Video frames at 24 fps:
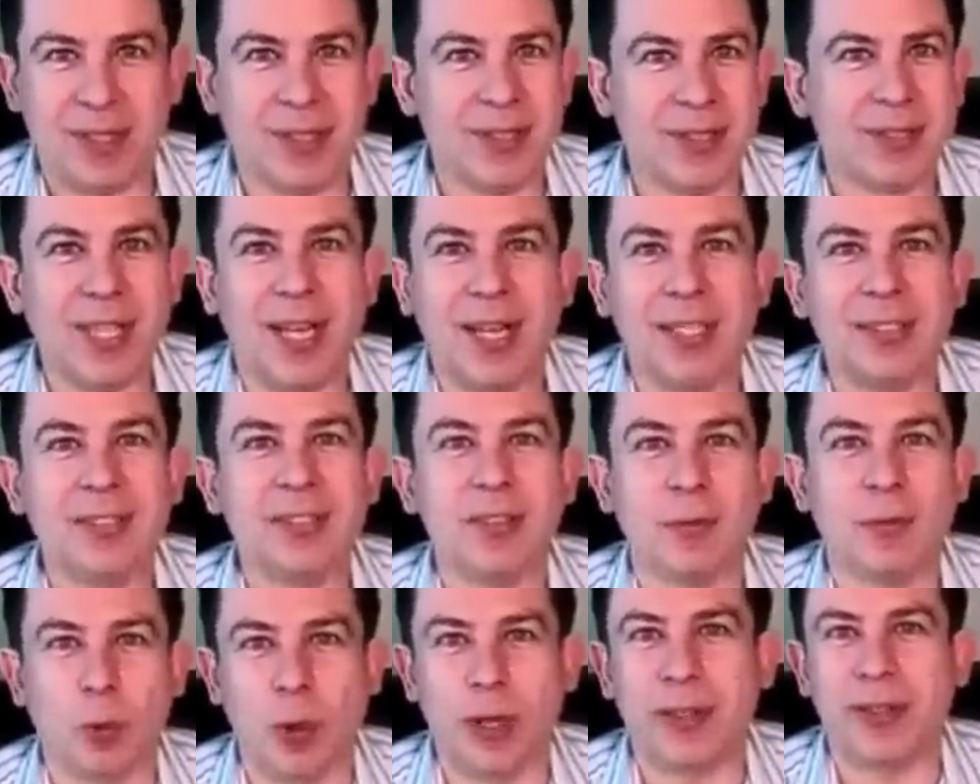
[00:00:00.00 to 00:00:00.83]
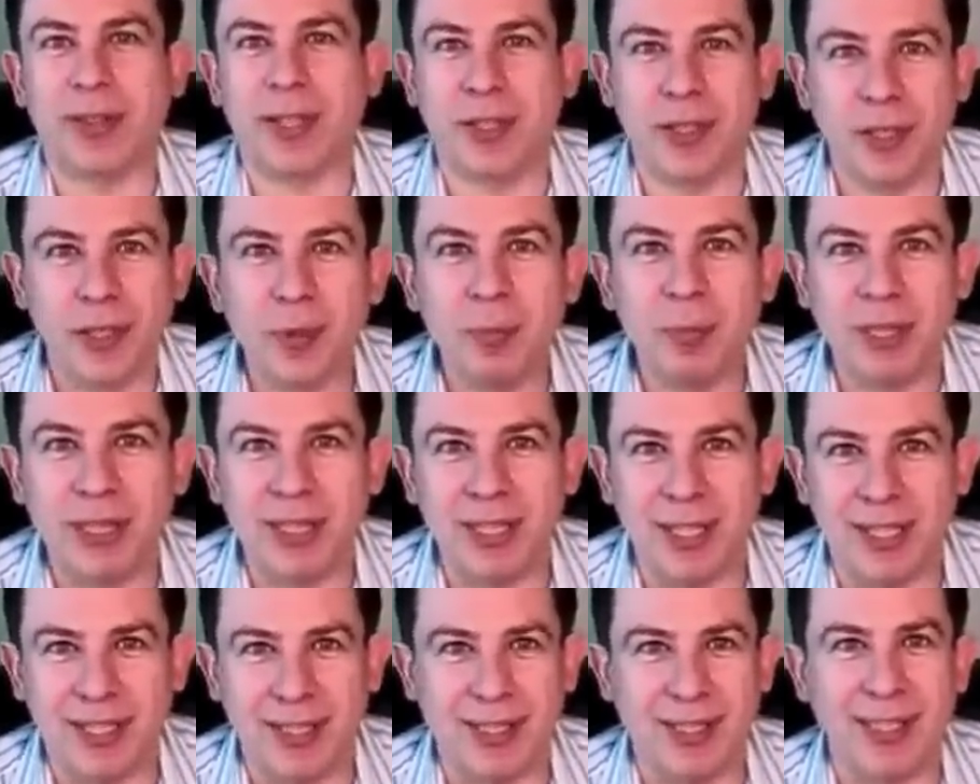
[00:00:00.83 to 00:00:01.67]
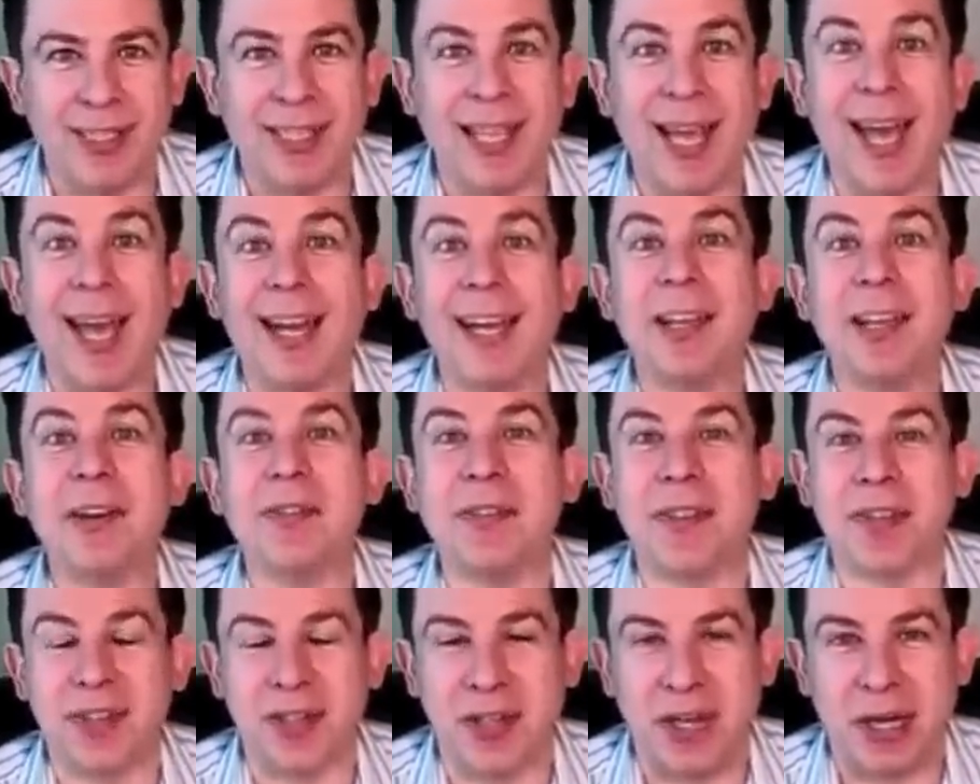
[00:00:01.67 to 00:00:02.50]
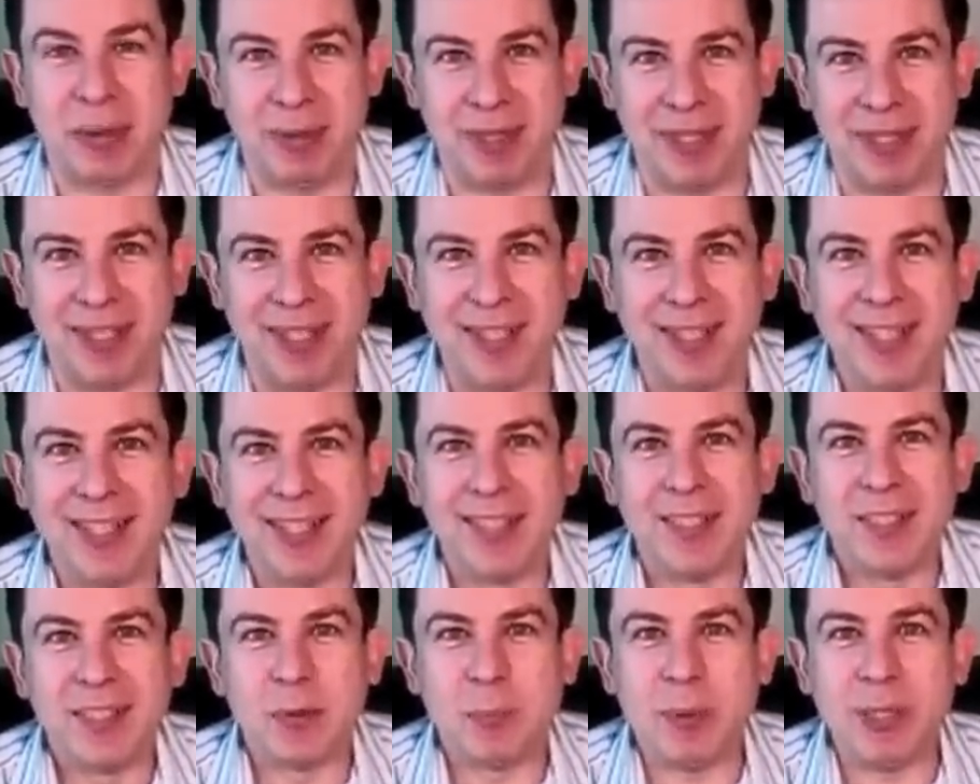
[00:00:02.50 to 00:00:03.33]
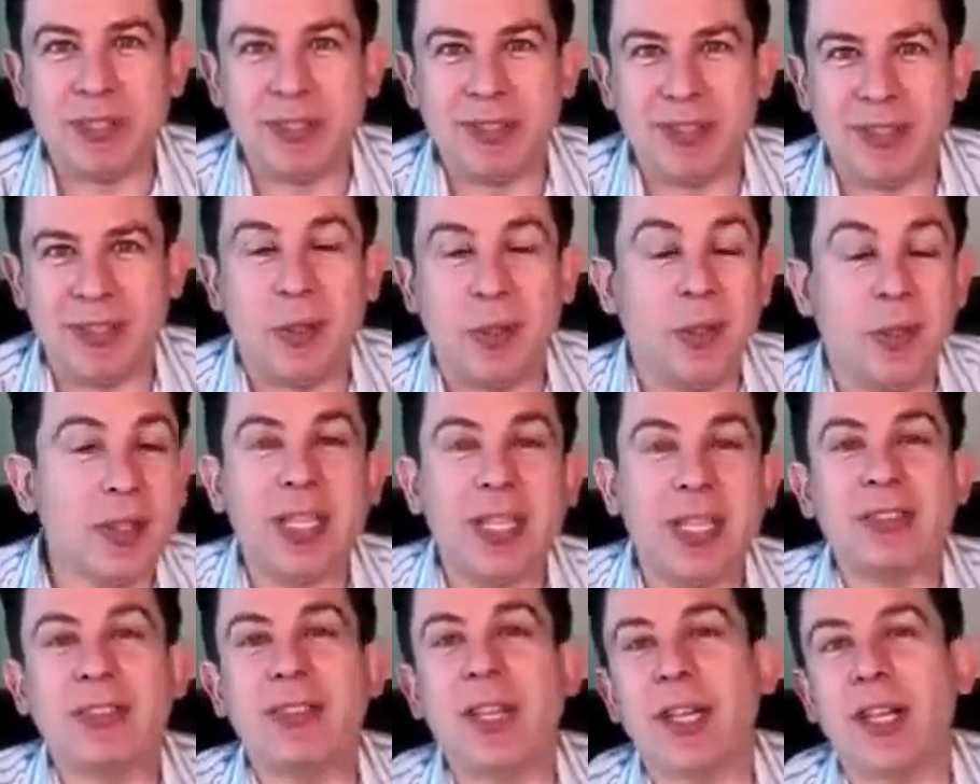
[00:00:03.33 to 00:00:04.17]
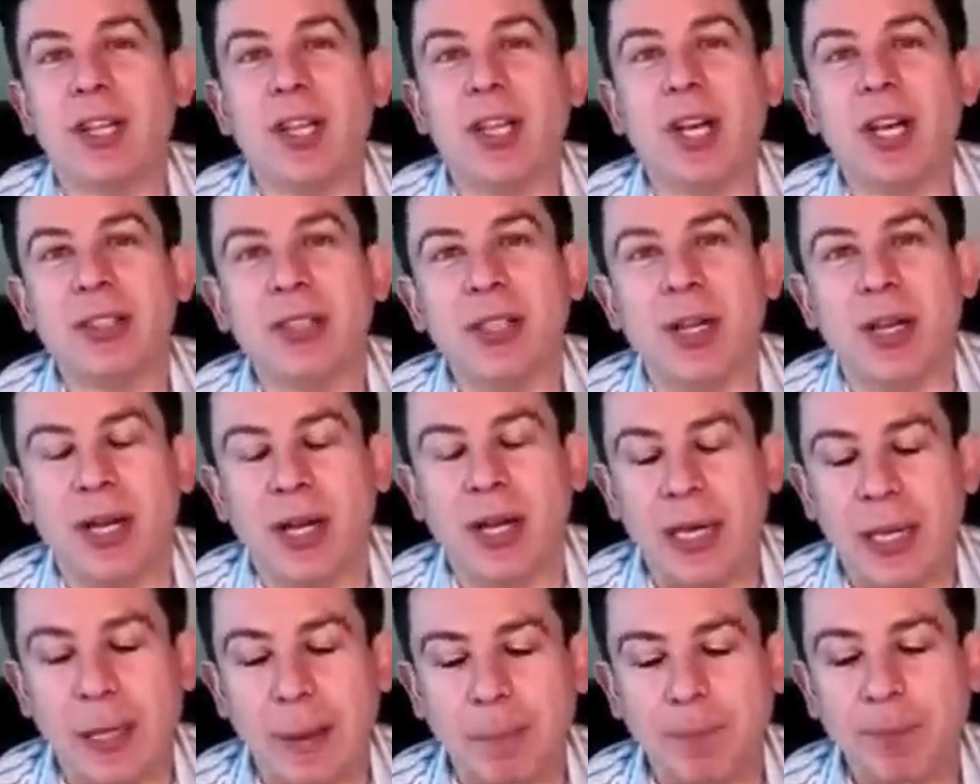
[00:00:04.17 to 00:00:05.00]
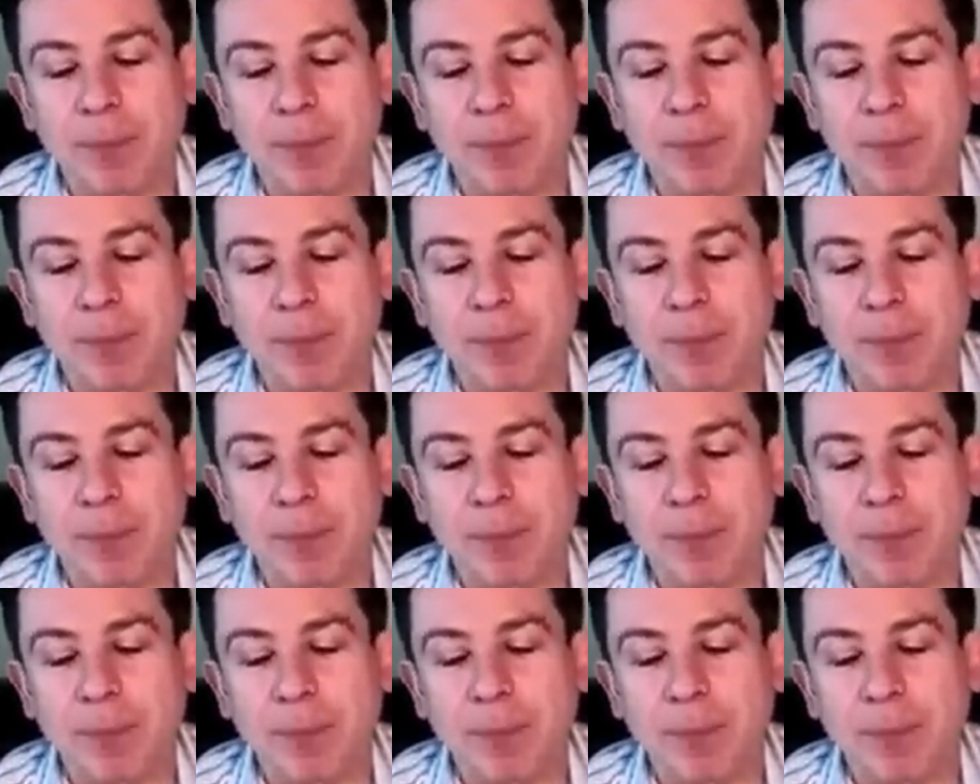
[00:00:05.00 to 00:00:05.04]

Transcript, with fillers: tons of work that could be done in any of the common species. You know, it gets done a lot on,